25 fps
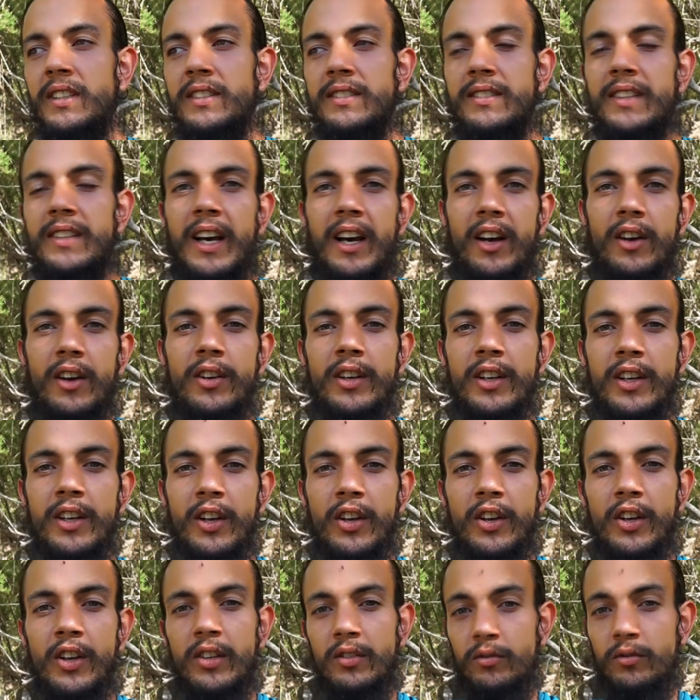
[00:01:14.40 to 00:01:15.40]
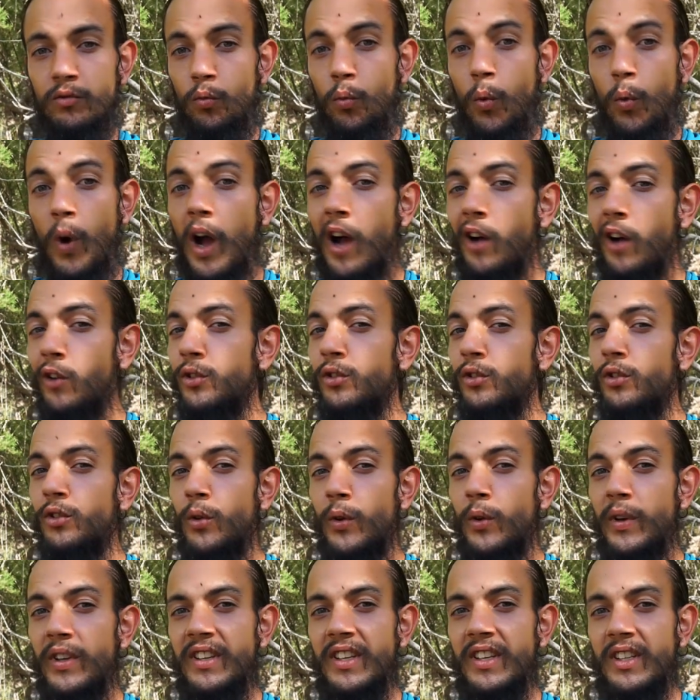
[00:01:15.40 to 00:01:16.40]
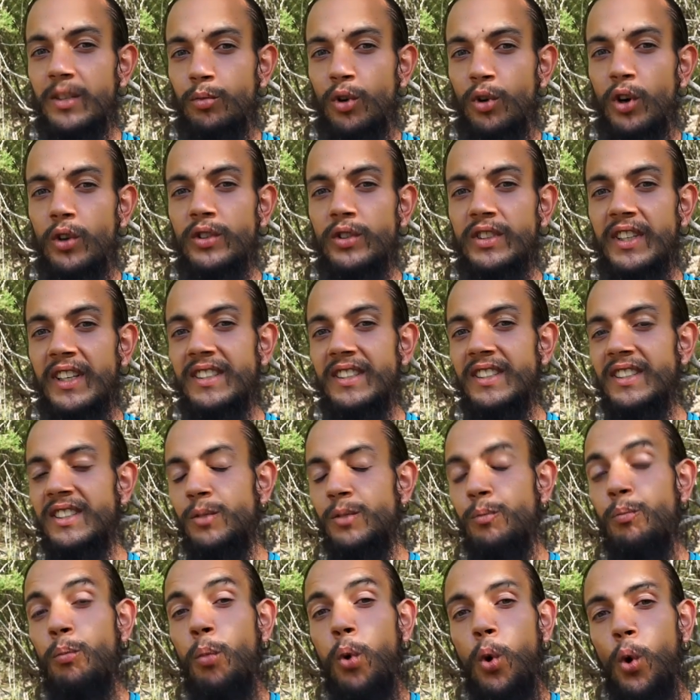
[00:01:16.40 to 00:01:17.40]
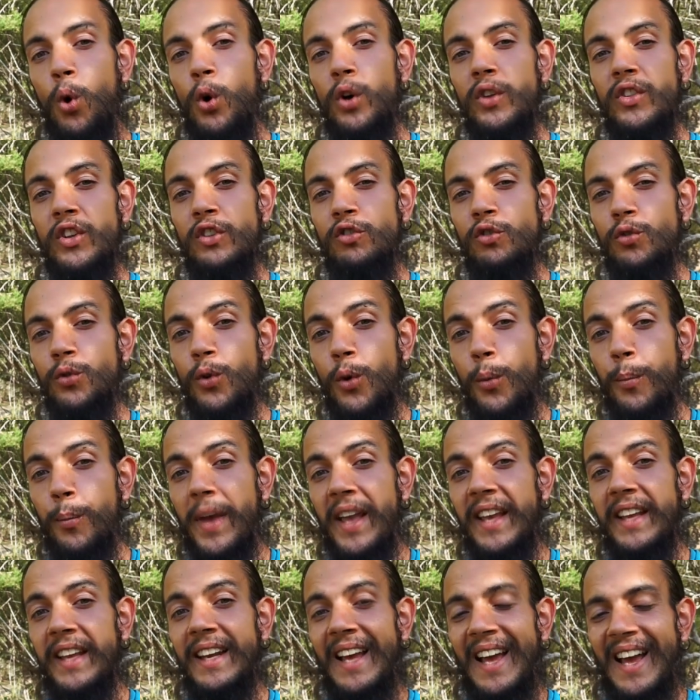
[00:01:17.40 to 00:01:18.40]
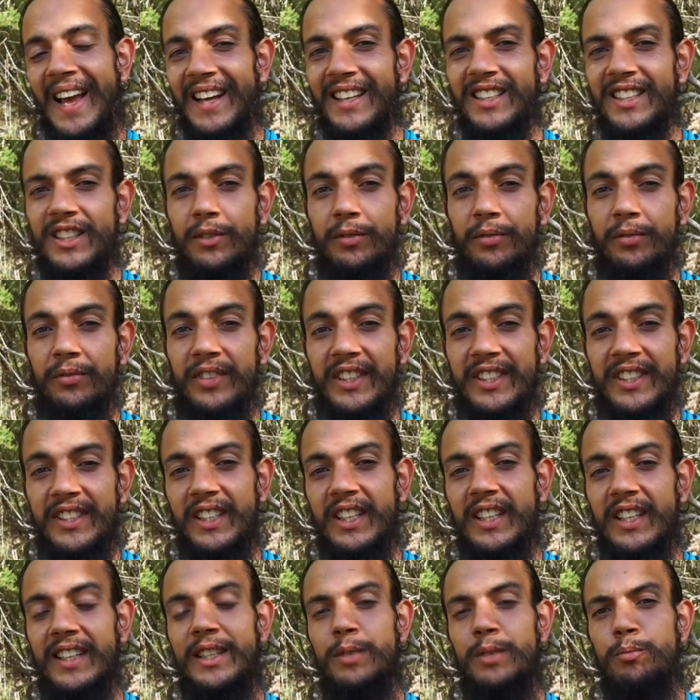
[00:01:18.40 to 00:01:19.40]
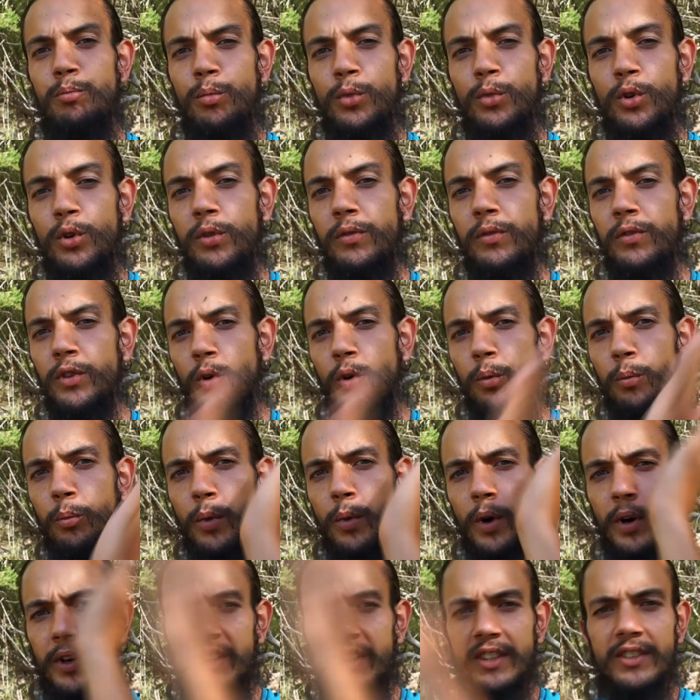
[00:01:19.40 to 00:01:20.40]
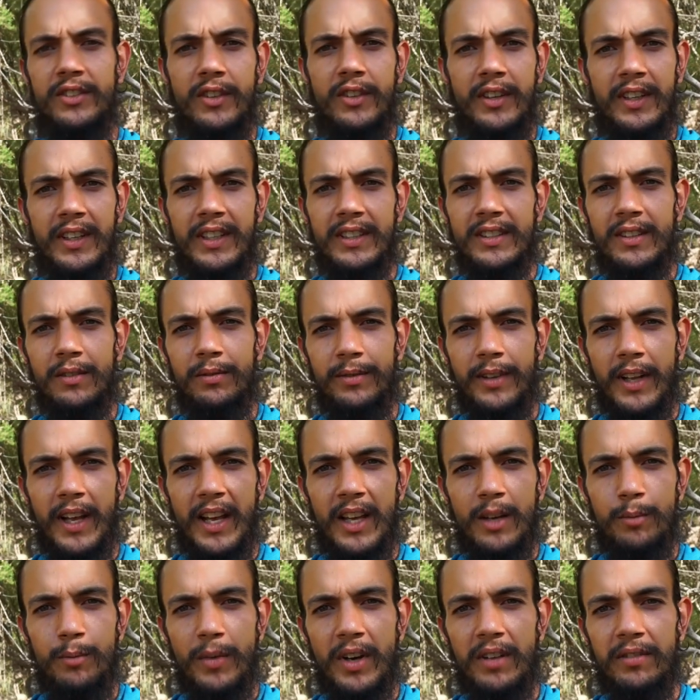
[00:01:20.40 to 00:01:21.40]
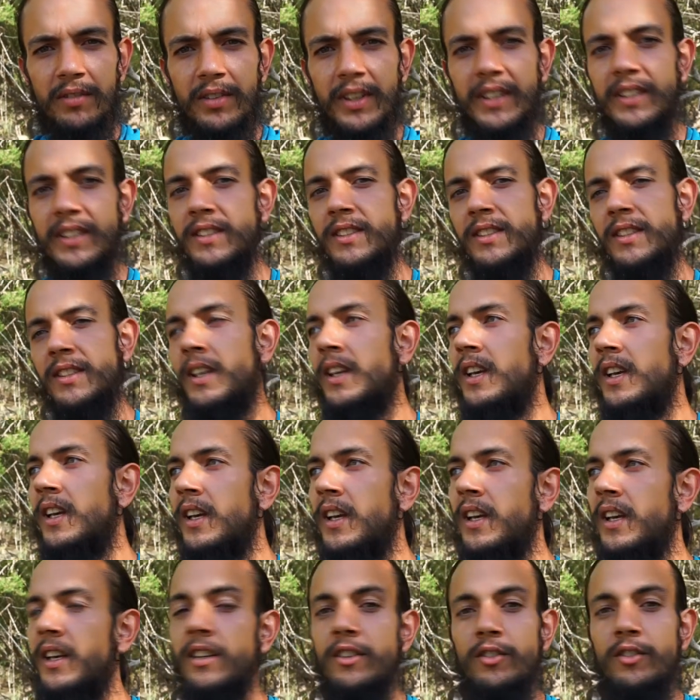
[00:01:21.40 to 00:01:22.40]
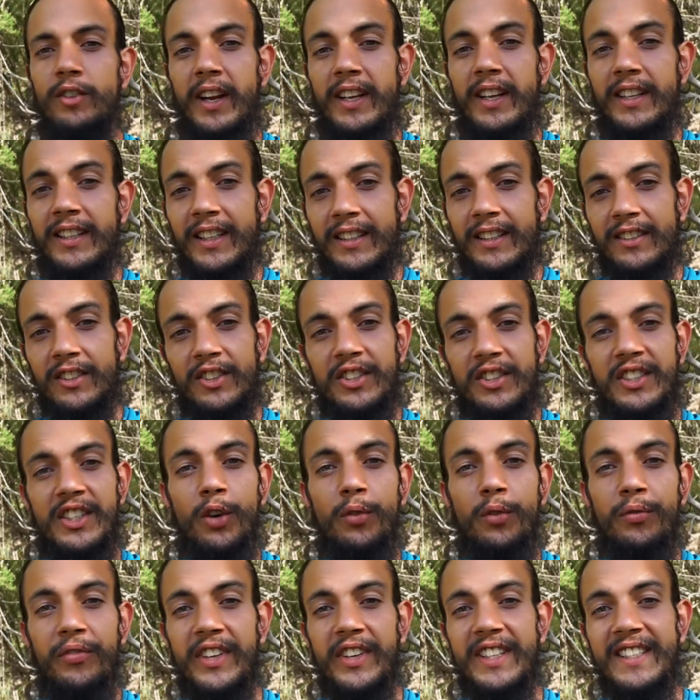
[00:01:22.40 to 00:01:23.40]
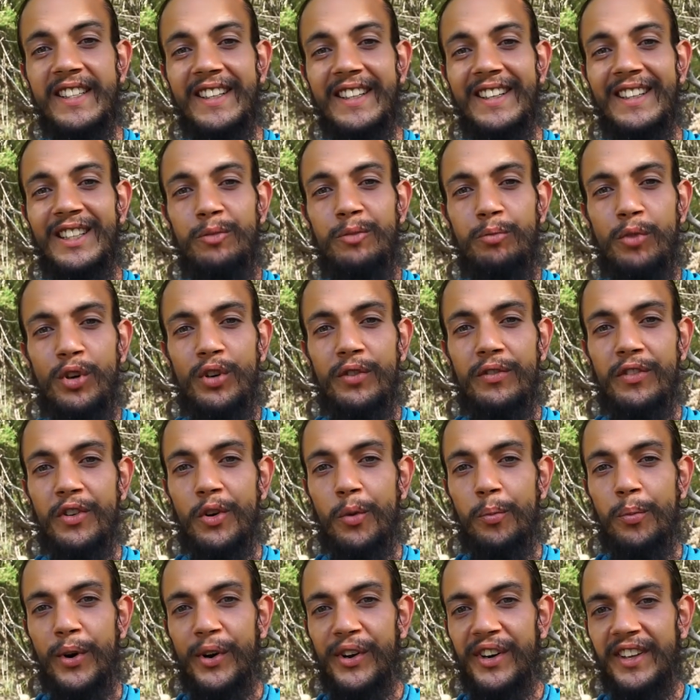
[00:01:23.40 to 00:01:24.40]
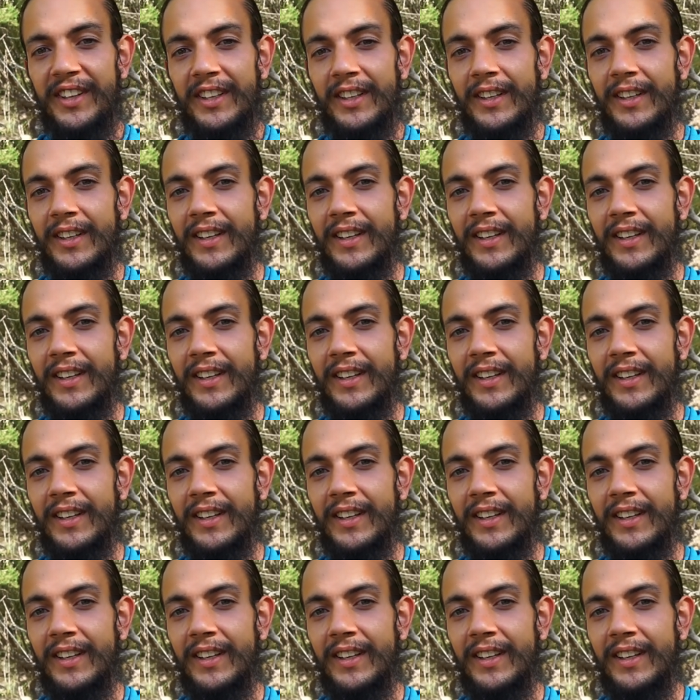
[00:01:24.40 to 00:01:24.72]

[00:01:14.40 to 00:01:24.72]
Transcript: Now, while you're doing this process, it's important that you remain active physically, move your body. Sorry, there's a fly in my face. Right here, so still physically move your body